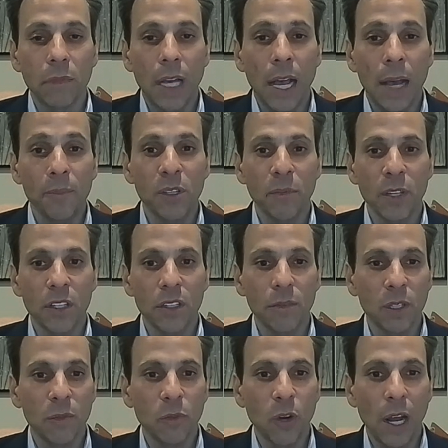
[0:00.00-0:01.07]
optimism
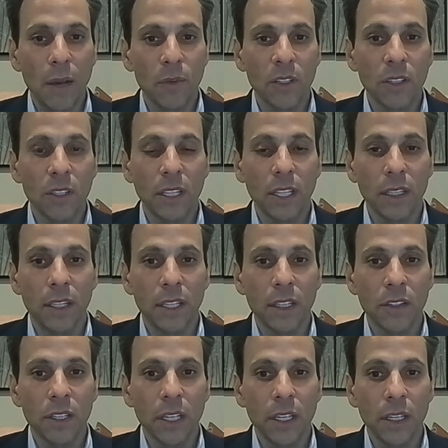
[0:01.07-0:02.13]
and promise that
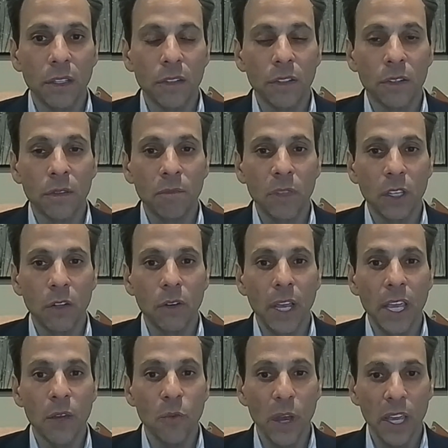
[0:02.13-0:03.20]
this is
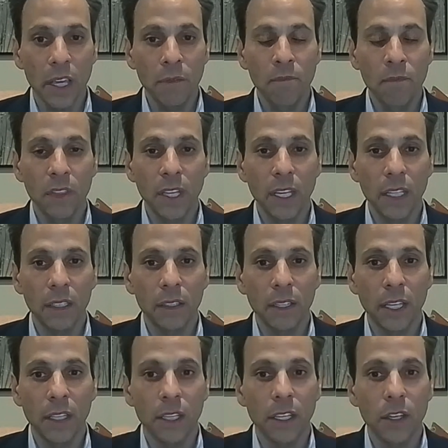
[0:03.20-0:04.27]
a way
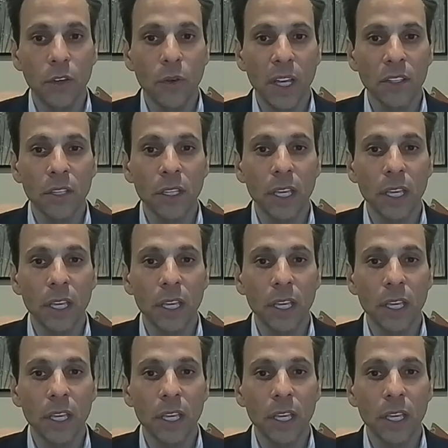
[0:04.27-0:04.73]
that the U.S.